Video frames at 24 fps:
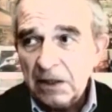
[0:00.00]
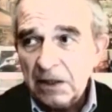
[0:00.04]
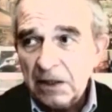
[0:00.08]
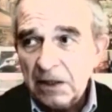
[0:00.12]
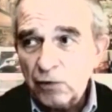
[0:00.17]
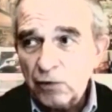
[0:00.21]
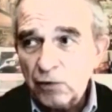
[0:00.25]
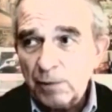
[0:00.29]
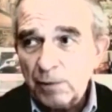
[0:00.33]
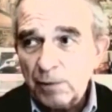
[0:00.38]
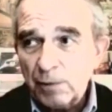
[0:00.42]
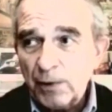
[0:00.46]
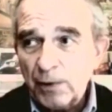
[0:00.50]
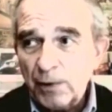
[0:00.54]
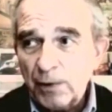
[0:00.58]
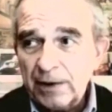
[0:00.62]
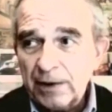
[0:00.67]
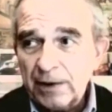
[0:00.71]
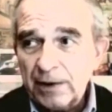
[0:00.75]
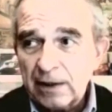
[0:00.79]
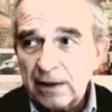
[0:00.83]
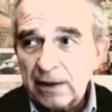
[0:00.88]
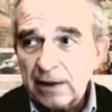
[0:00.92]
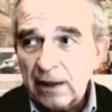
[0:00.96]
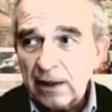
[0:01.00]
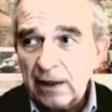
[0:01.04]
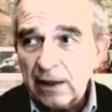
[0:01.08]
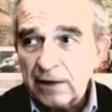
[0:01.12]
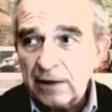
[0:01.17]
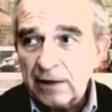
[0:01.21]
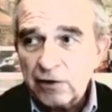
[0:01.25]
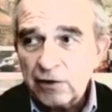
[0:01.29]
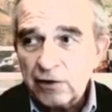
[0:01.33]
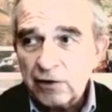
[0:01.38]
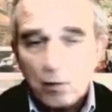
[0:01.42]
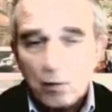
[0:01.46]
to the point that
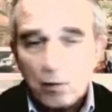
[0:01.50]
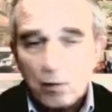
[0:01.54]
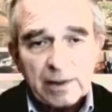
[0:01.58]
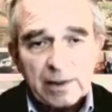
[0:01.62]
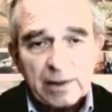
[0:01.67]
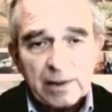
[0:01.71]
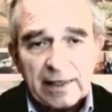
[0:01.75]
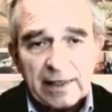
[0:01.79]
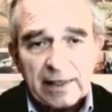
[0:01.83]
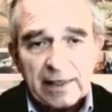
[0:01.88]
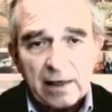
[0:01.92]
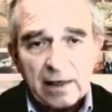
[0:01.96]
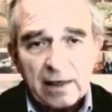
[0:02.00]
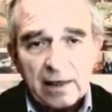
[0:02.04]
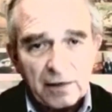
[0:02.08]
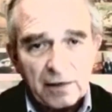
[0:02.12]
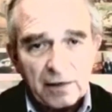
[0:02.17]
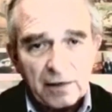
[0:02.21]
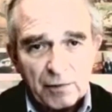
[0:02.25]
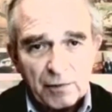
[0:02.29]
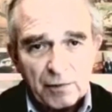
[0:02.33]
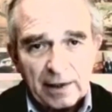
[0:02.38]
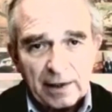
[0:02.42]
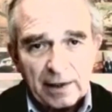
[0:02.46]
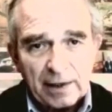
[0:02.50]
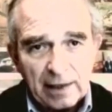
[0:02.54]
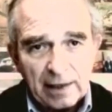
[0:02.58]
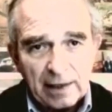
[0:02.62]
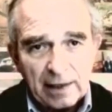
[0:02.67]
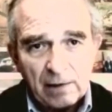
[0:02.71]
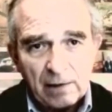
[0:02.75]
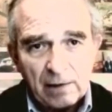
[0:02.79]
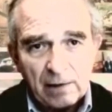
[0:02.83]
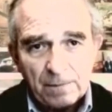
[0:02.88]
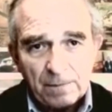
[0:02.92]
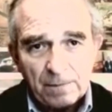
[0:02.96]
it's total chaos right
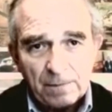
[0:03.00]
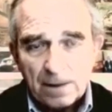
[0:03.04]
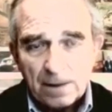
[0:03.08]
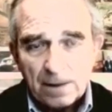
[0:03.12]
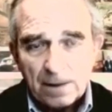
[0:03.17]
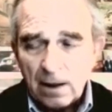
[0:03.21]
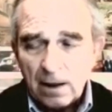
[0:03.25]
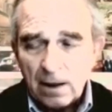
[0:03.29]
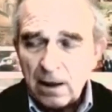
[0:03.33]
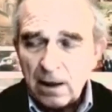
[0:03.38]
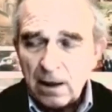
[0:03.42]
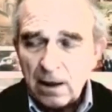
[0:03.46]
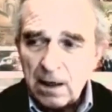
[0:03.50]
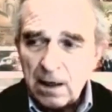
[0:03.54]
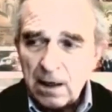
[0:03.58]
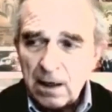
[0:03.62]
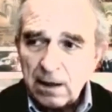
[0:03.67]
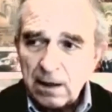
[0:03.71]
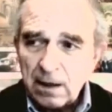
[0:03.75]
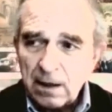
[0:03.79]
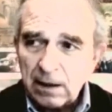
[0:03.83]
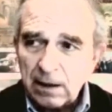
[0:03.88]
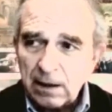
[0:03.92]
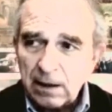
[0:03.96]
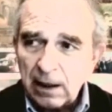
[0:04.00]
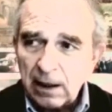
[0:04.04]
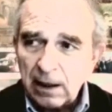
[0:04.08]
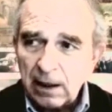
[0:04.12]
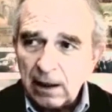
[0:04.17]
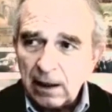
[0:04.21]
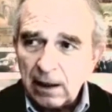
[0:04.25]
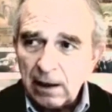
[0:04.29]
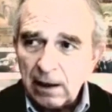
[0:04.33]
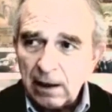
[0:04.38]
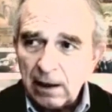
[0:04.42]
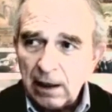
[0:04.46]
now. And
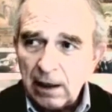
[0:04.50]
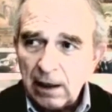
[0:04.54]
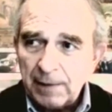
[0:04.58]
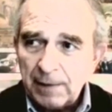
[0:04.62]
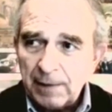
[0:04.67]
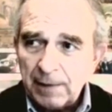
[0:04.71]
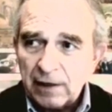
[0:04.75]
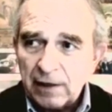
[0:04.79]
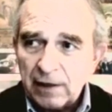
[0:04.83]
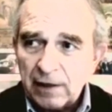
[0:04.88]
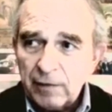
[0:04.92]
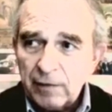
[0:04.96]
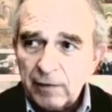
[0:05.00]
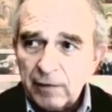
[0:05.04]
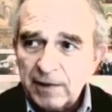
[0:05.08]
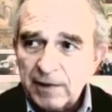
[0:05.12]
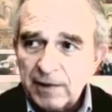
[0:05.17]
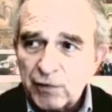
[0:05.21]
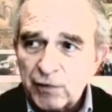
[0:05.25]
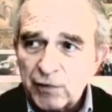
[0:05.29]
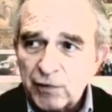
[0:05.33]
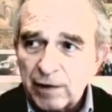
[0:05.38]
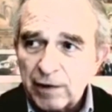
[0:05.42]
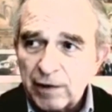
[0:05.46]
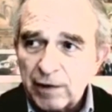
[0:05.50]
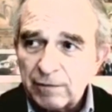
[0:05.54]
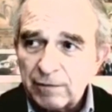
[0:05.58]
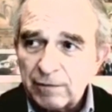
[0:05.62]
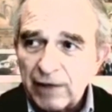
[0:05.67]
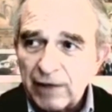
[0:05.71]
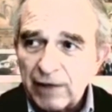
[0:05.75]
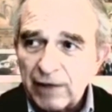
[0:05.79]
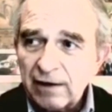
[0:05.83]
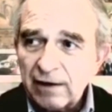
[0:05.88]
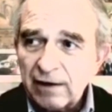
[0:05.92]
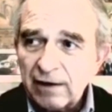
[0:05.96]
I mean, government is
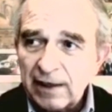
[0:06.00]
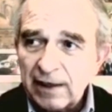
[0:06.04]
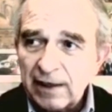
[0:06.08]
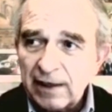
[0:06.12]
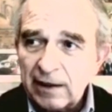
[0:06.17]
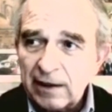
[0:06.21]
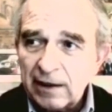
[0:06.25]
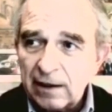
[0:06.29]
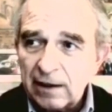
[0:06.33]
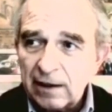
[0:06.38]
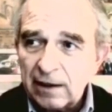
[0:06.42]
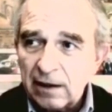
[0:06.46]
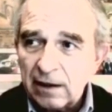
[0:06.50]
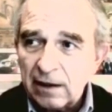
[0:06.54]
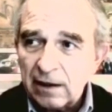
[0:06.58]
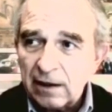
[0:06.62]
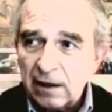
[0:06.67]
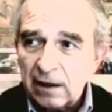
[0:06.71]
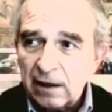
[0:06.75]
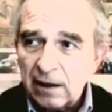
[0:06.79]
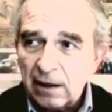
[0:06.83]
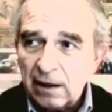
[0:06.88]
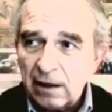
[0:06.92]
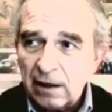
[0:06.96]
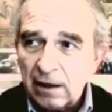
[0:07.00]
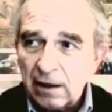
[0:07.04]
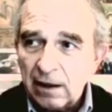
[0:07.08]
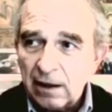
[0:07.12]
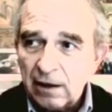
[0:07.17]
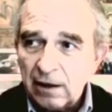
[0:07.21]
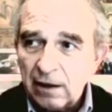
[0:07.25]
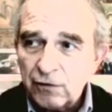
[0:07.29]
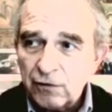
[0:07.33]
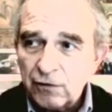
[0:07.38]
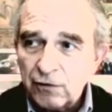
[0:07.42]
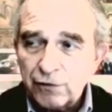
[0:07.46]
regulating and
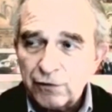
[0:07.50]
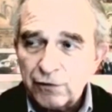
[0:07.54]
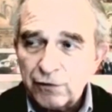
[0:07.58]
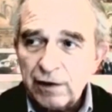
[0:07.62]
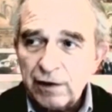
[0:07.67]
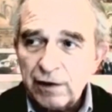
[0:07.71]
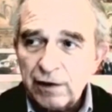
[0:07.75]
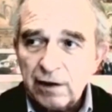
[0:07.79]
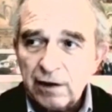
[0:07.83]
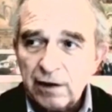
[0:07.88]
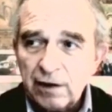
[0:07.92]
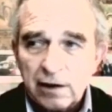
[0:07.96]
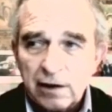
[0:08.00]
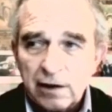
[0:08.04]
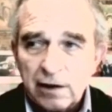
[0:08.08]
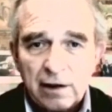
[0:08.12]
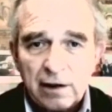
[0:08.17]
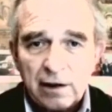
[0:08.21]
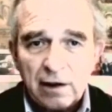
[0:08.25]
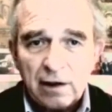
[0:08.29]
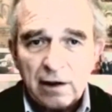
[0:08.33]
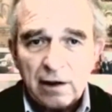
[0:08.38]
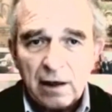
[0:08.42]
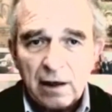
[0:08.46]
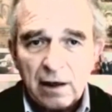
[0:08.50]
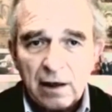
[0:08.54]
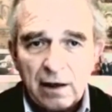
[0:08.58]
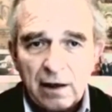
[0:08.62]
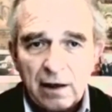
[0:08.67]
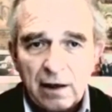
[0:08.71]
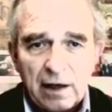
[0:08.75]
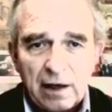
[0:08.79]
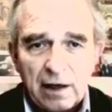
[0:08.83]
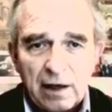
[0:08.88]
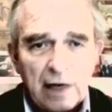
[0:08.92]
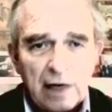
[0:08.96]
intervening in
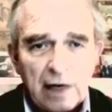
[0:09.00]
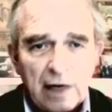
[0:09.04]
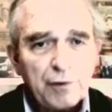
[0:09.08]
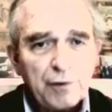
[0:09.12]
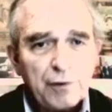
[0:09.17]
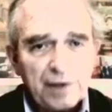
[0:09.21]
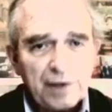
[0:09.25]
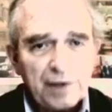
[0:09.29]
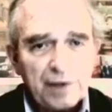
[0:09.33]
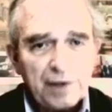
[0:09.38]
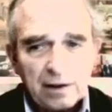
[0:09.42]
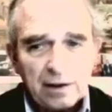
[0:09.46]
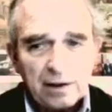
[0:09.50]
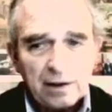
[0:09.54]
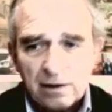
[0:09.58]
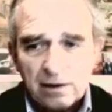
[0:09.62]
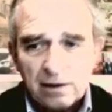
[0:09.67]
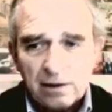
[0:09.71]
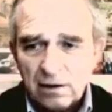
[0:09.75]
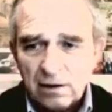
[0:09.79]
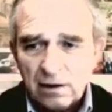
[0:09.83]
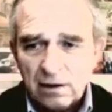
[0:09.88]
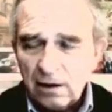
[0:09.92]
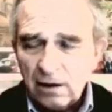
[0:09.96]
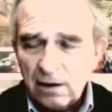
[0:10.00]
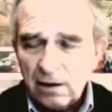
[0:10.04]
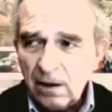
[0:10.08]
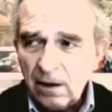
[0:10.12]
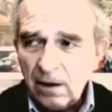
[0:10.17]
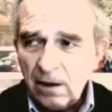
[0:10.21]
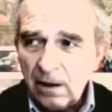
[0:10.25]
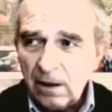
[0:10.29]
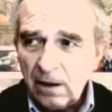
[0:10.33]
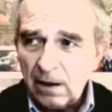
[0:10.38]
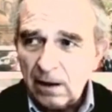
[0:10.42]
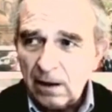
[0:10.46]
everything,
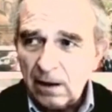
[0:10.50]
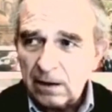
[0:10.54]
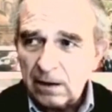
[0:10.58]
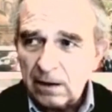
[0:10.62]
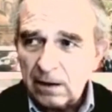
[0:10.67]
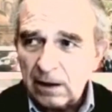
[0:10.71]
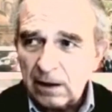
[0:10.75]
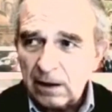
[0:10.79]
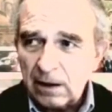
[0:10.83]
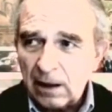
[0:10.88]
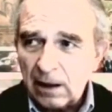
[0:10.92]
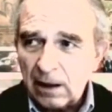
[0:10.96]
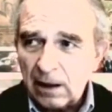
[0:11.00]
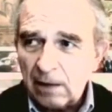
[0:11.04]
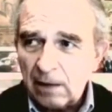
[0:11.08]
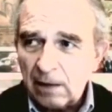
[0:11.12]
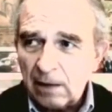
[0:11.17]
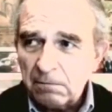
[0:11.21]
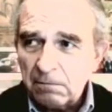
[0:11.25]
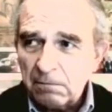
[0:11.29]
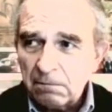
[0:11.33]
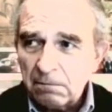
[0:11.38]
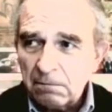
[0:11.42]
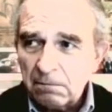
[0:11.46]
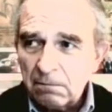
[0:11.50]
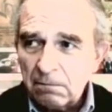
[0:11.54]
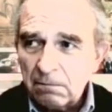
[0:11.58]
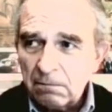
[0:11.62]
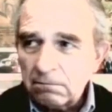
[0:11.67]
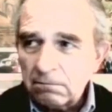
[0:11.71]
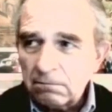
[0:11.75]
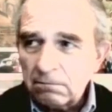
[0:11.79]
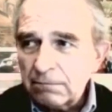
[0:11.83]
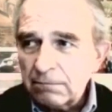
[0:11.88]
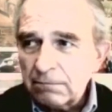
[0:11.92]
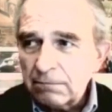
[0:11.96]
and
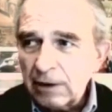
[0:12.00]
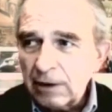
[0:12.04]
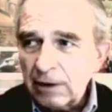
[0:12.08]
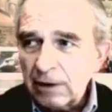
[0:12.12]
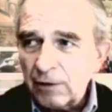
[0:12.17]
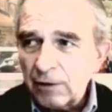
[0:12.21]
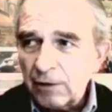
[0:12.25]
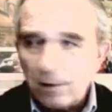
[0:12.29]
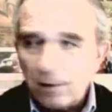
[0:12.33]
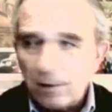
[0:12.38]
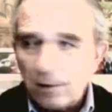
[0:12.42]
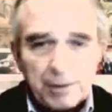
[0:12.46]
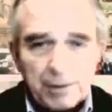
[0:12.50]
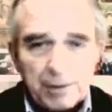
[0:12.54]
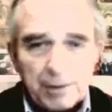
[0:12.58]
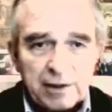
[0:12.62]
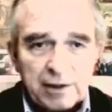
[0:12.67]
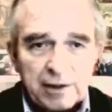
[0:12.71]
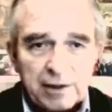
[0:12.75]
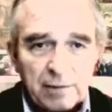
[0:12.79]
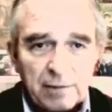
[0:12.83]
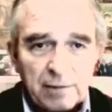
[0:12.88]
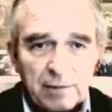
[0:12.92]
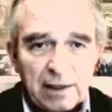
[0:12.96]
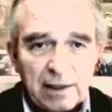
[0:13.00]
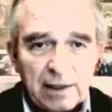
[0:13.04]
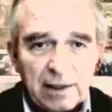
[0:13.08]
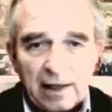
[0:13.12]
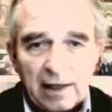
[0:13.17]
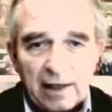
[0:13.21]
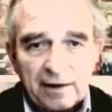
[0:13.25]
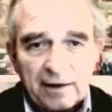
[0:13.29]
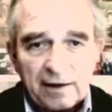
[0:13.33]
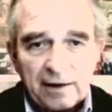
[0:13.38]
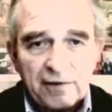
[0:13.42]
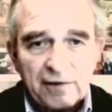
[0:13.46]
you know, they're printing money
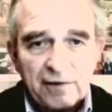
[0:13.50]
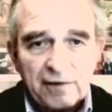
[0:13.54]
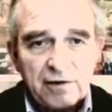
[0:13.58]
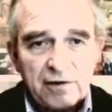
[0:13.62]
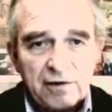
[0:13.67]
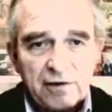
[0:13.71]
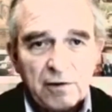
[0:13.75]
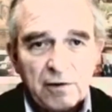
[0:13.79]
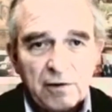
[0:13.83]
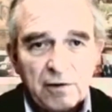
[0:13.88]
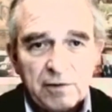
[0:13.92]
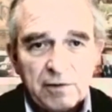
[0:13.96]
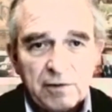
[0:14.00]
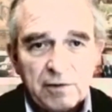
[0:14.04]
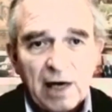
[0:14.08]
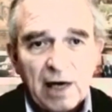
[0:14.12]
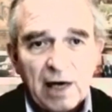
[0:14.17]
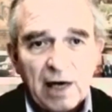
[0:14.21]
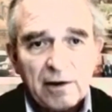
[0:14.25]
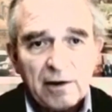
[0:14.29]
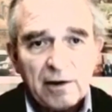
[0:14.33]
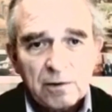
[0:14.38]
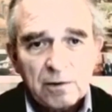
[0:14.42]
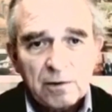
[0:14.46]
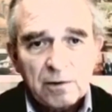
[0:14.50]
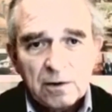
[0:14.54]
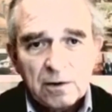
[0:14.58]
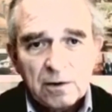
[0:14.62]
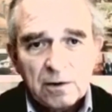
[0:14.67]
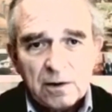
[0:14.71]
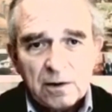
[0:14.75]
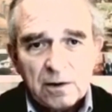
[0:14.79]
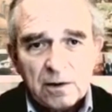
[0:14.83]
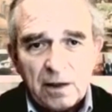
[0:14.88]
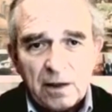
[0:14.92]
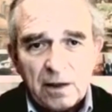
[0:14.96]
like there's no tomorrow,
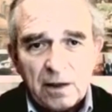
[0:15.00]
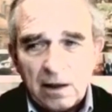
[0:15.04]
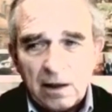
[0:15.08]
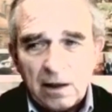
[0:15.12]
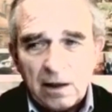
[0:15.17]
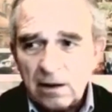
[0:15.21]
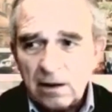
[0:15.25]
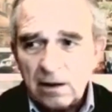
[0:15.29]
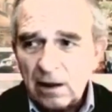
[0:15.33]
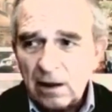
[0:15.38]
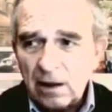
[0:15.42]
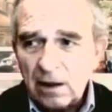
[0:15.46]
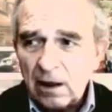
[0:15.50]
and